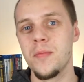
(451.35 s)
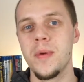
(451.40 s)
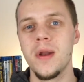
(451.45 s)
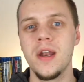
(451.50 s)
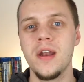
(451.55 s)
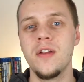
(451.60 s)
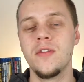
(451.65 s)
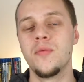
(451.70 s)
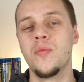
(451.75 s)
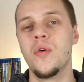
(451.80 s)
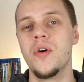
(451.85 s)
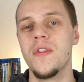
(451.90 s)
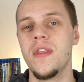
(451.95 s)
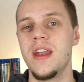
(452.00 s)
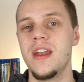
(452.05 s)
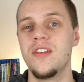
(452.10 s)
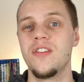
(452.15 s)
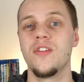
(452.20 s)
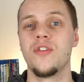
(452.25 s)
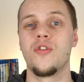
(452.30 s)
but it is one
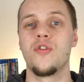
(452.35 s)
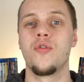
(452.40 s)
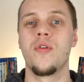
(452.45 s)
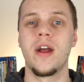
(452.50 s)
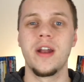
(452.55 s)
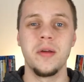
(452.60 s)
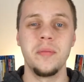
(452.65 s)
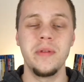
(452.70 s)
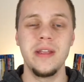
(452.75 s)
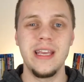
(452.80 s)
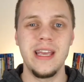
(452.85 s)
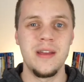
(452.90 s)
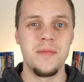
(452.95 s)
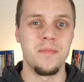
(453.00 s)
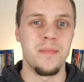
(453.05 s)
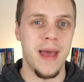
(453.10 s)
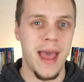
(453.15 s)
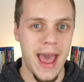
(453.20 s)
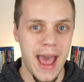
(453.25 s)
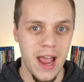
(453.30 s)
that is incredibly
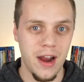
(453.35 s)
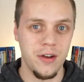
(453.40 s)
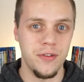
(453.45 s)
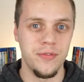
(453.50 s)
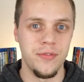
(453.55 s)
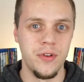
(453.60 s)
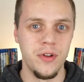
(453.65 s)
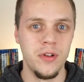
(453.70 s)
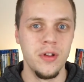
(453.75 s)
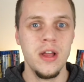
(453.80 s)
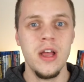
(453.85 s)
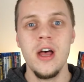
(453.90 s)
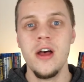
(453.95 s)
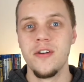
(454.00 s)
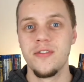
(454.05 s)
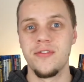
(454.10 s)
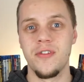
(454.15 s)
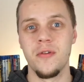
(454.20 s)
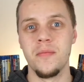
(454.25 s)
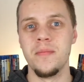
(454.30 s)
impactful
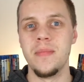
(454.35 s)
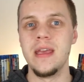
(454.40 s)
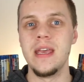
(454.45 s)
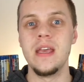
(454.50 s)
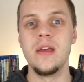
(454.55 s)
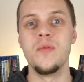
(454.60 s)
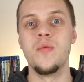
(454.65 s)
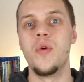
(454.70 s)
for me,